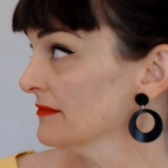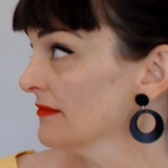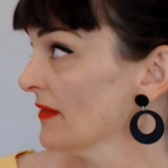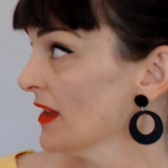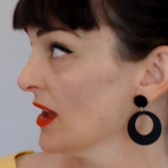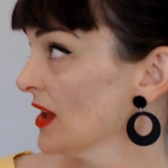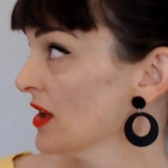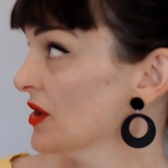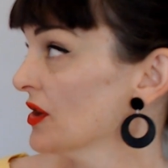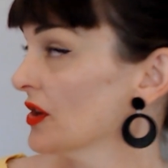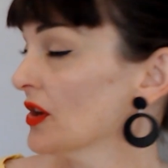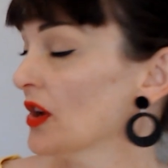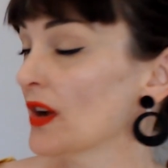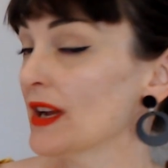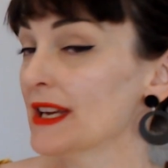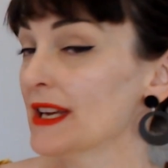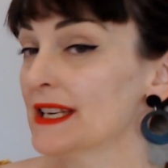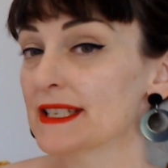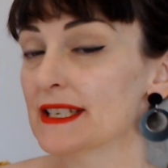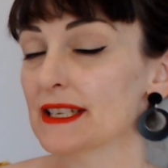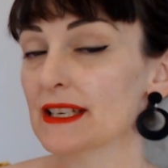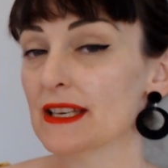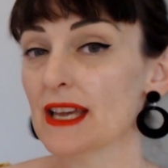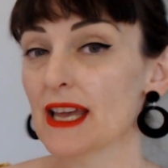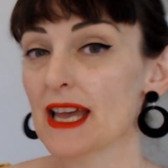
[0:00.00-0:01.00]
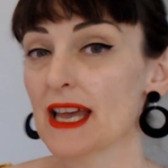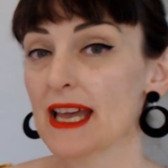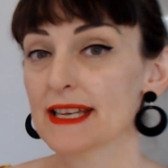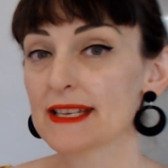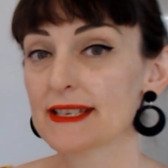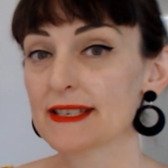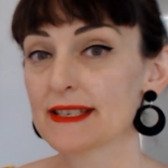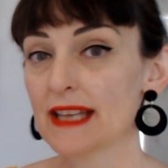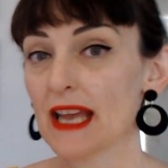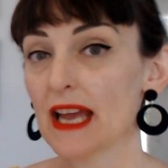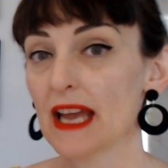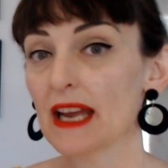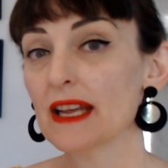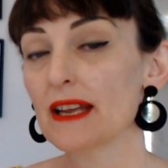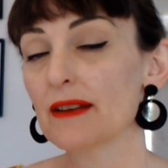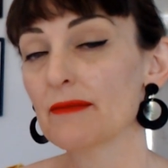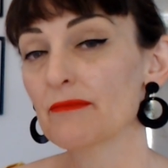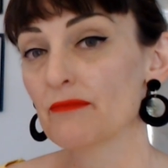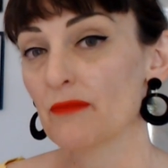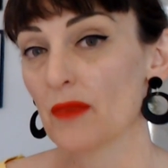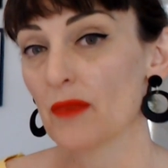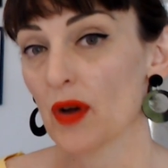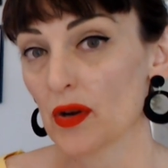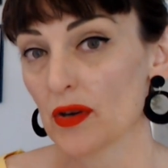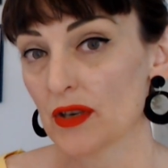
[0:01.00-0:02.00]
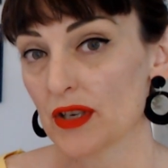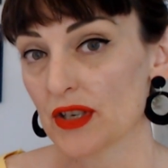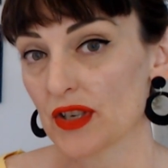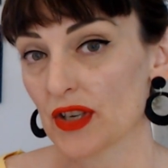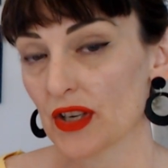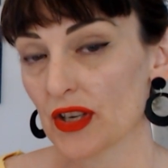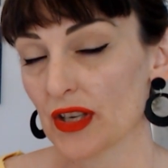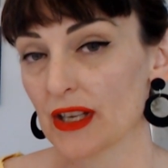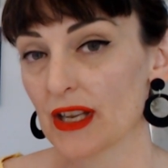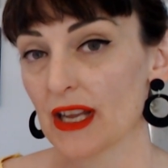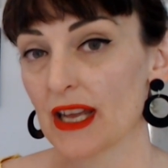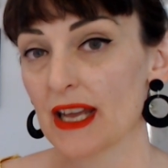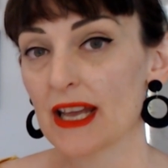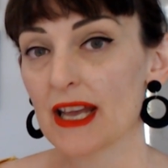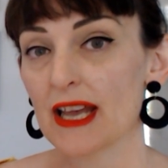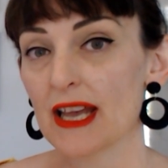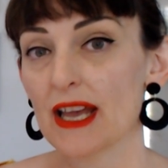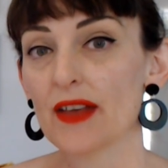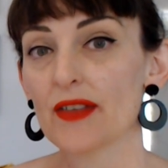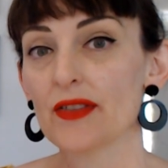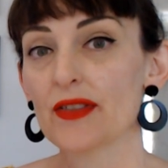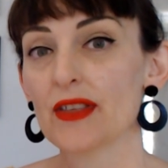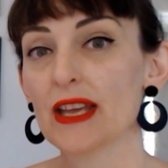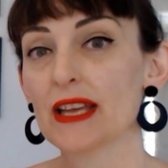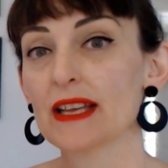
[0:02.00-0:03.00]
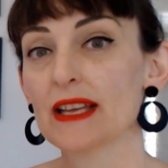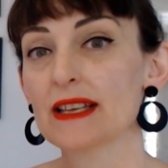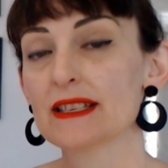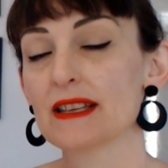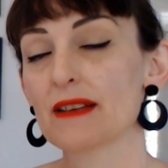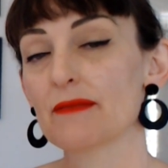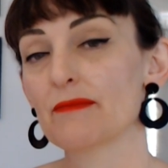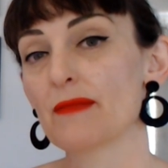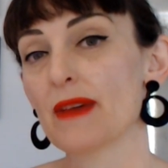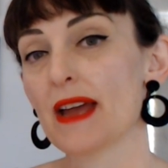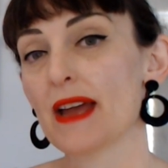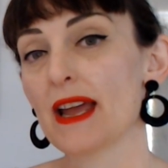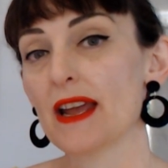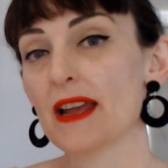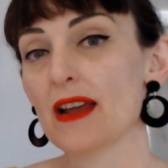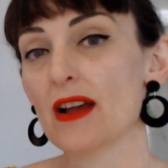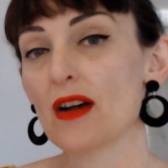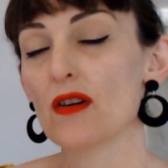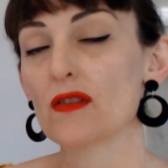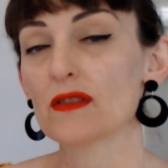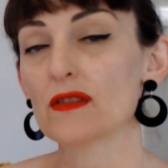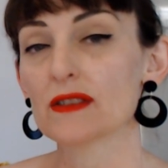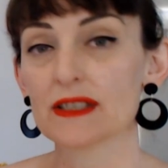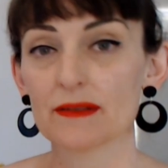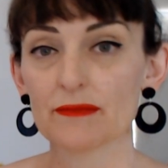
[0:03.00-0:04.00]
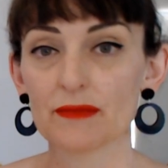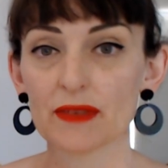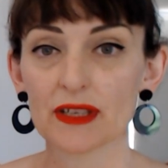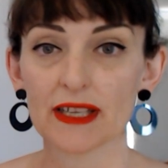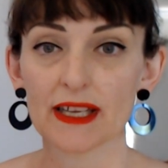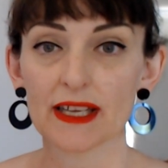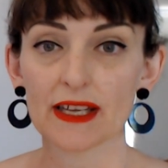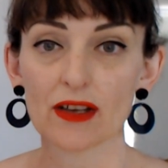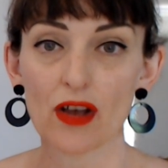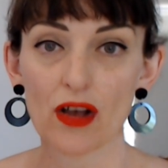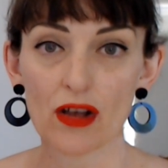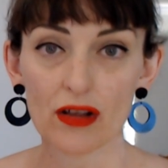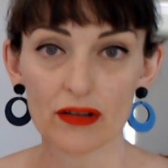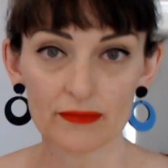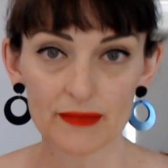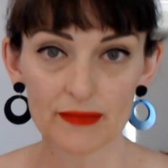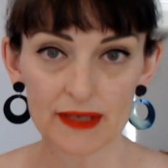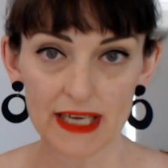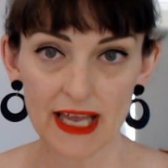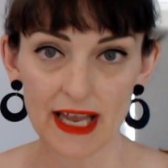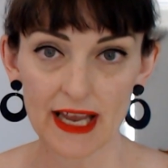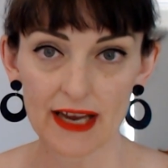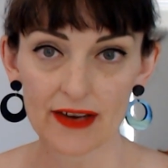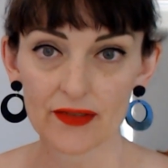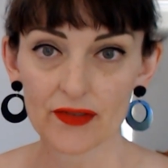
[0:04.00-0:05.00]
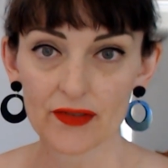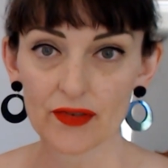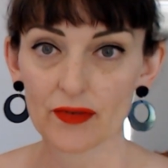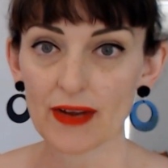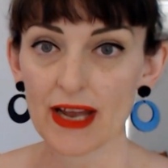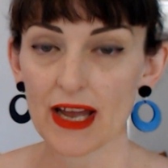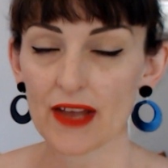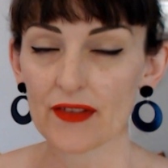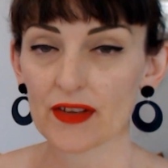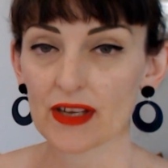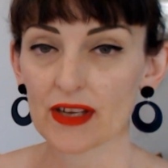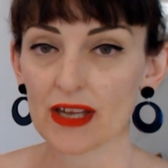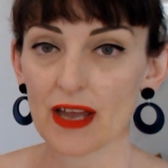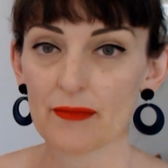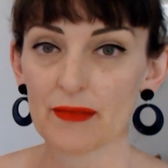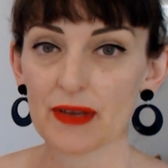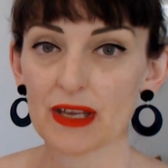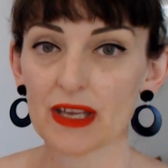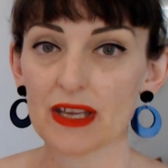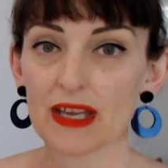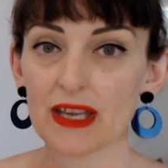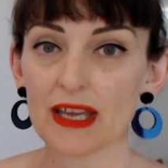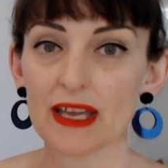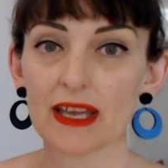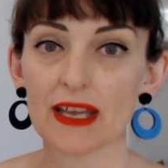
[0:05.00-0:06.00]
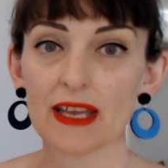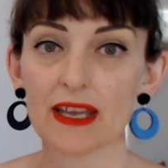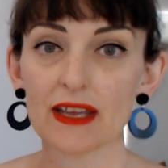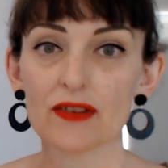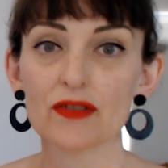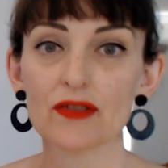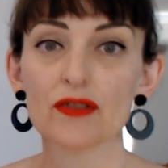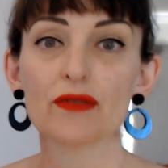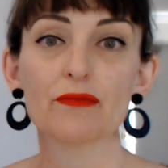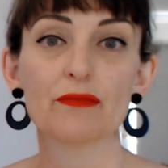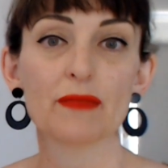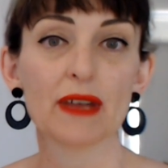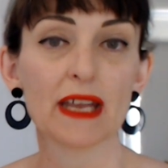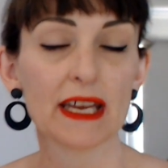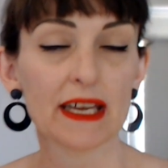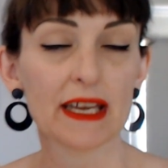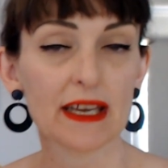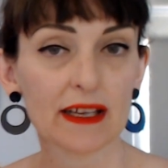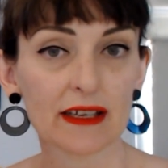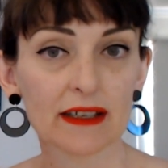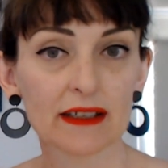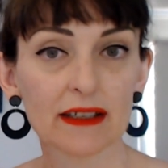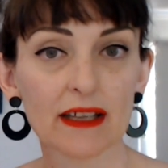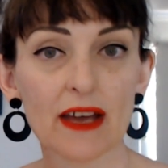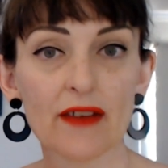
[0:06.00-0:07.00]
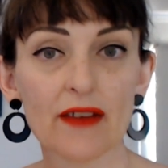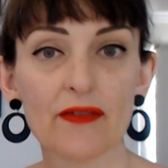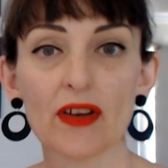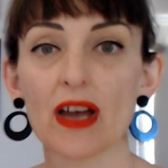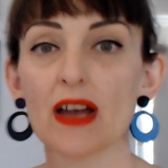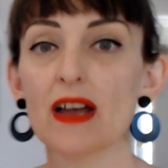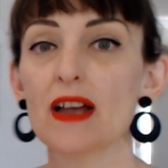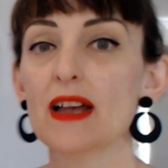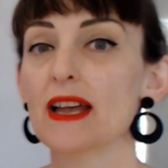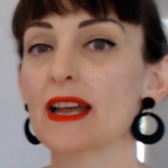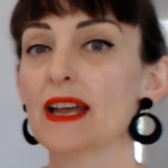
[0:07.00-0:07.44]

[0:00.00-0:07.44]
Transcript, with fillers: you're going to set in motion things that may ultimately culminate throughout the coming year in you meeting a lover,